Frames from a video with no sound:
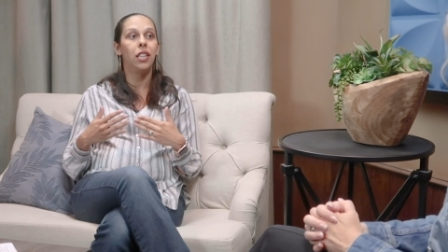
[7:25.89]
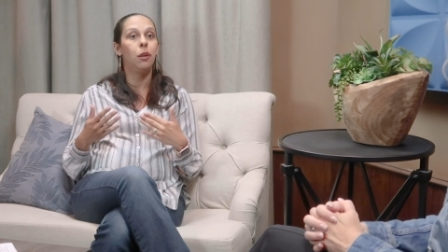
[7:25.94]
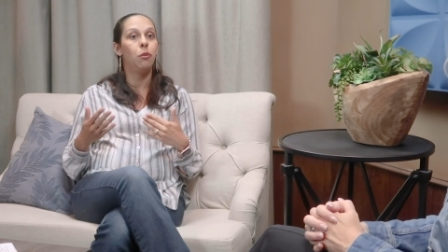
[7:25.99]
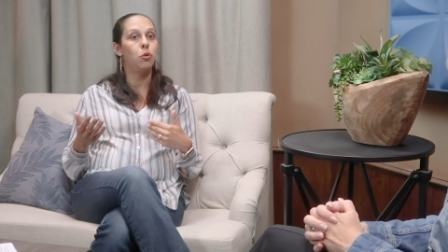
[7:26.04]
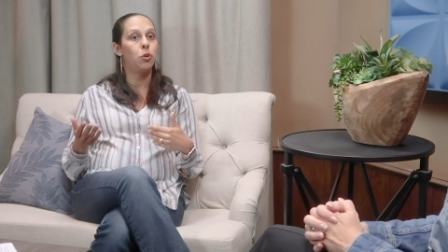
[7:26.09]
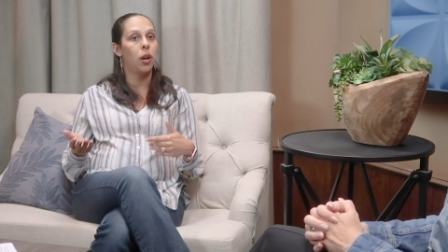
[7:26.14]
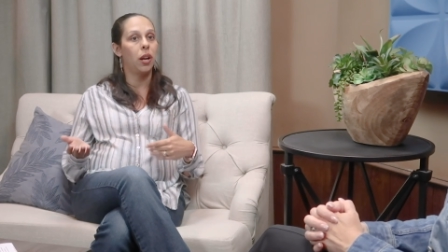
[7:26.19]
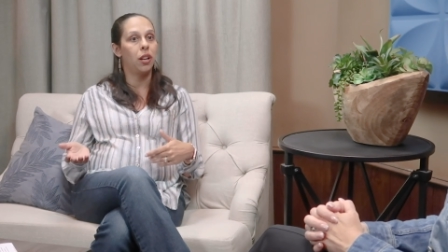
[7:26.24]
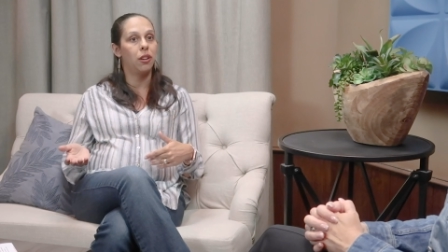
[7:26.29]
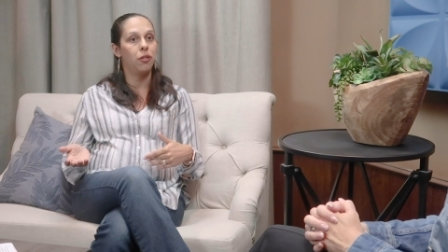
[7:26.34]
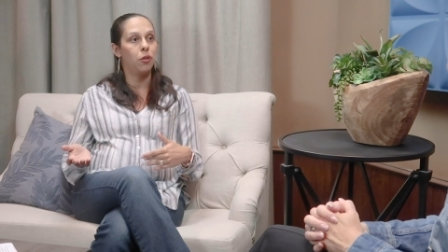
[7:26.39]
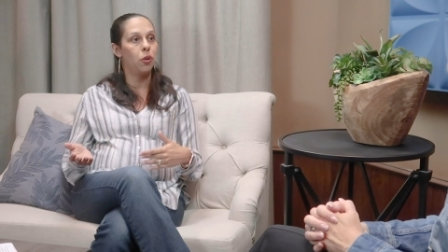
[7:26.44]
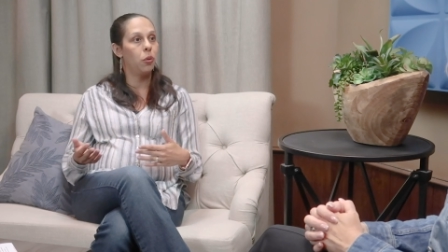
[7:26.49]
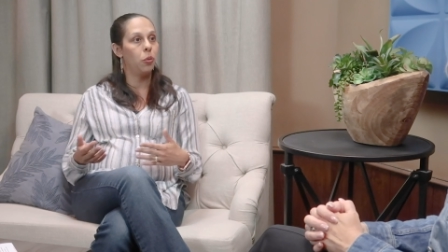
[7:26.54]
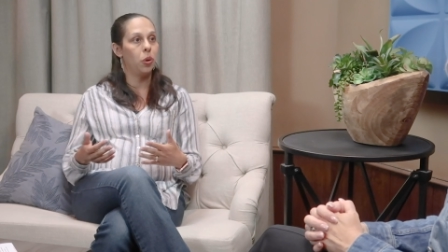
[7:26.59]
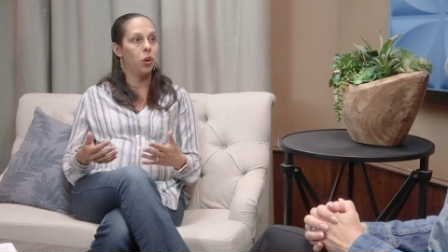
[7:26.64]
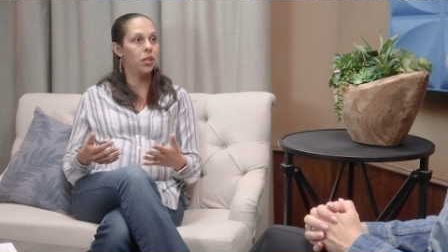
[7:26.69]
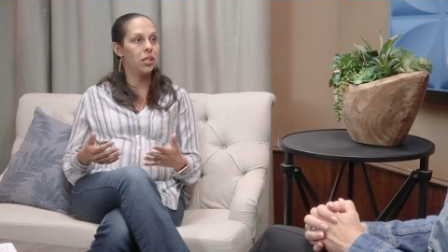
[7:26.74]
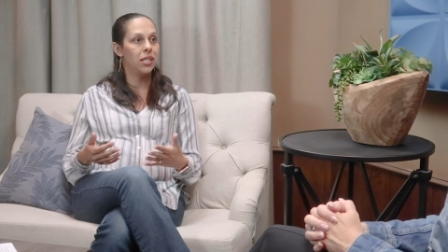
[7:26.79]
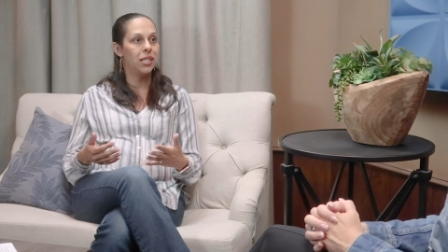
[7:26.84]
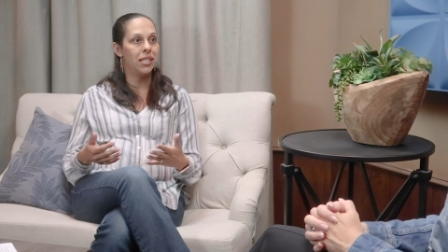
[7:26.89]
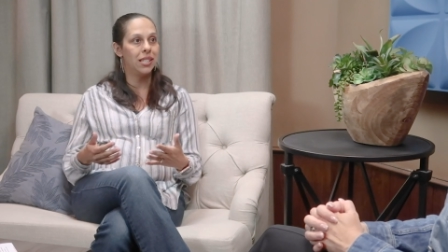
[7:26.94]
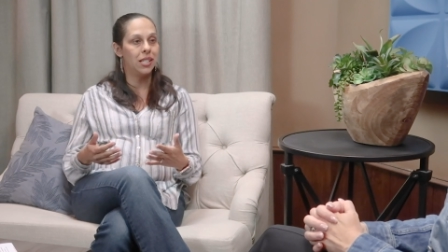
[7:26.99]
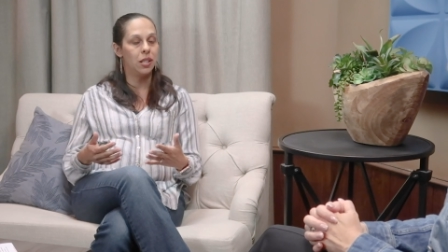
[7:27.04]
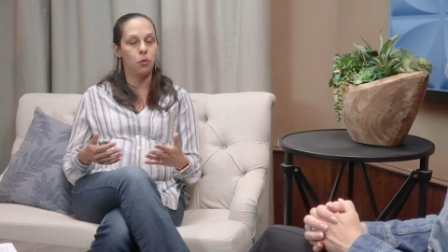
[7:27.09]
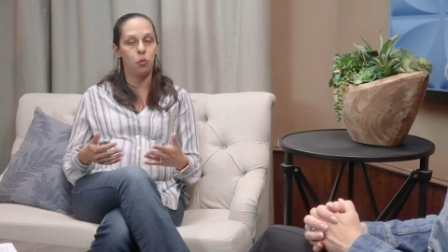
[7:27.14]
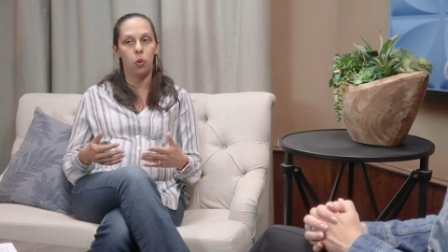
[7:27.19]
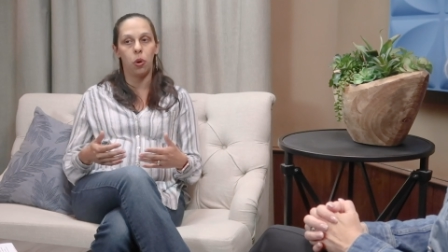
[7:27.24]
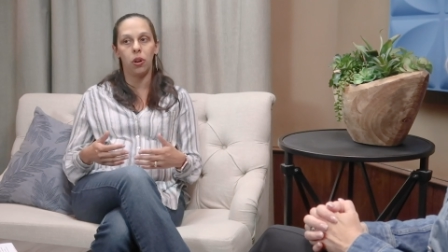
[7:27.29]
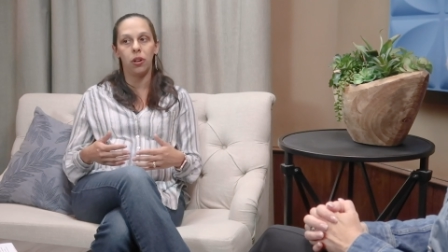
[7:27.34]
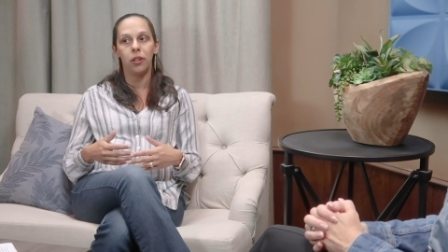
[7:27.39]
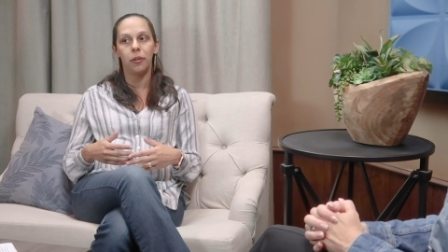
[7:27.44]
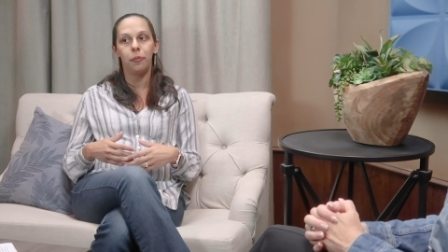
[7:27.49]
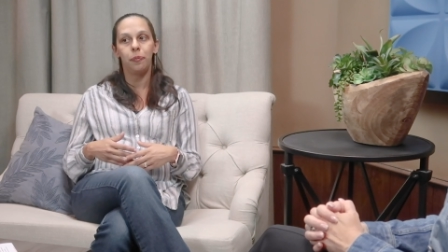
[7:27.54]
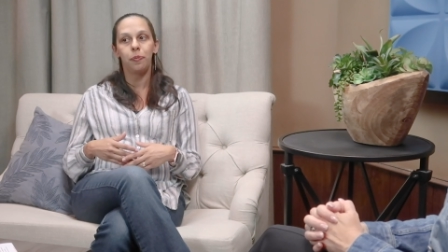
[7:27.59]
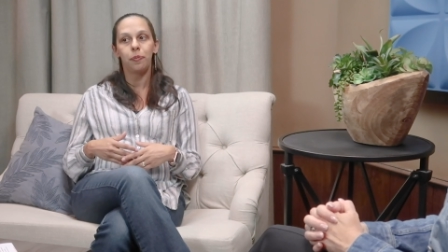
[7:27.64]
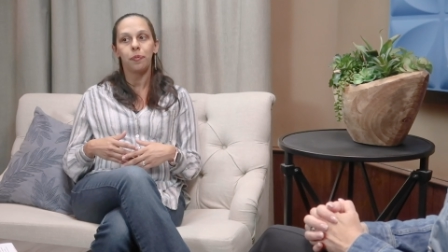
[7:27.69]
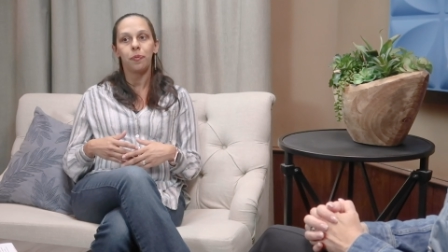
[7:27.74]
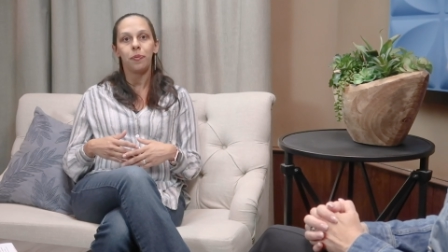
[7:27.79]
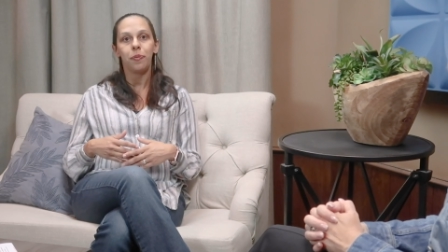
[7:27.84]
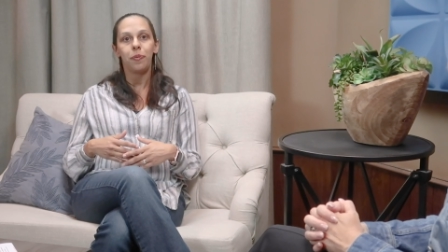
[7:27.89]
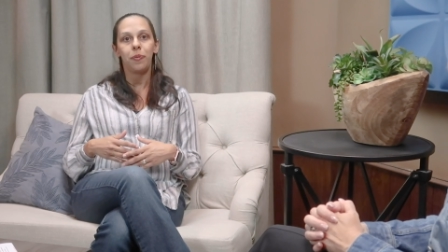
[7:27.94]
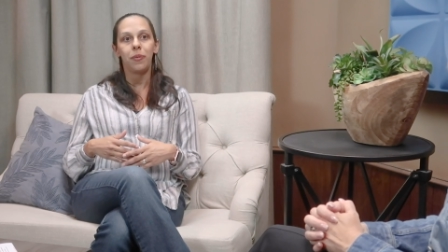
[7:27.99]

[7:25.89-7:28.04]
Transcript: keep track of what worked and didn't work. Mm-hmm.